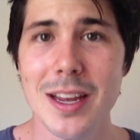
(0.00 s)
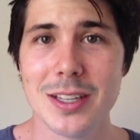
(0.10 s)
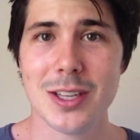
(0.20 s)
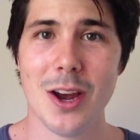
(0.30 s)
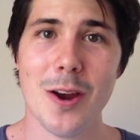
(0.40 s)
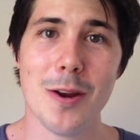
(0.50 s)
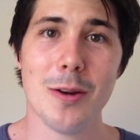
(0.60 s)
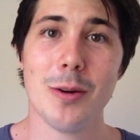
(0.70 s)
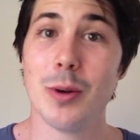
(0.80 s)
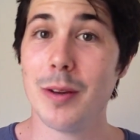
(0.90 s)
So
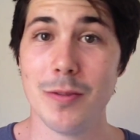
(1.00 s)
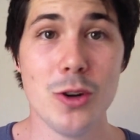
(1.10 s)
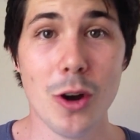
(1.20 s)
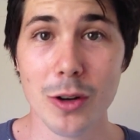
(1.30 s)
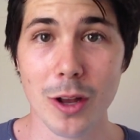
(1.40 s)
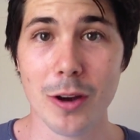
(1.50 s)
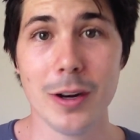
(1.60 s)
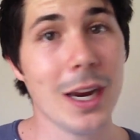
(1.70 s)
not long,